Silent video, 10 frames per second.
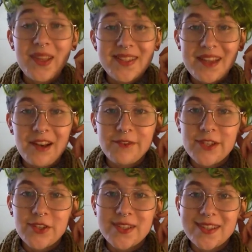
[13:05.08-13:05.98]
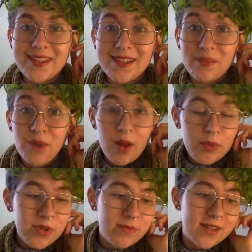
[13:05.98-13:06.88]
that's kind of interesting.
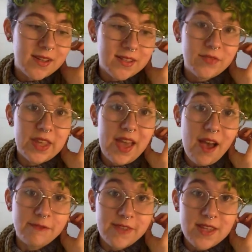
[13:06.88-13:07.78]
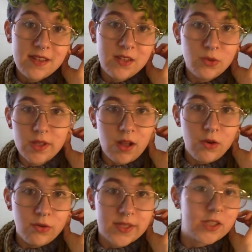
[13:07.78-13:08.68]
Probably because of the caffeine, he was like,
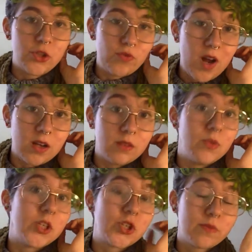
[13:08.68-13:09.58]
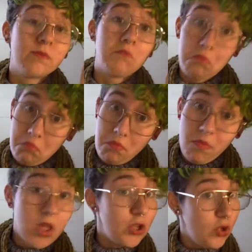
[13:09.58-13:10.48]
oh, it's a drug, which
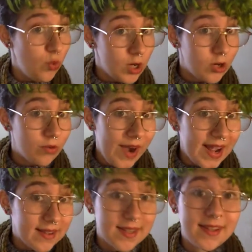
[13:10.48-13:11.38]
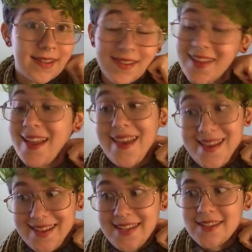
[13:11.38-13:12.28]
you are correct.
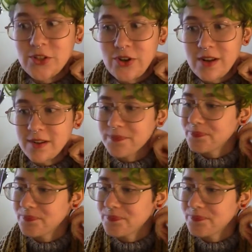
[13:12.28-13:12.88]
It is a drug.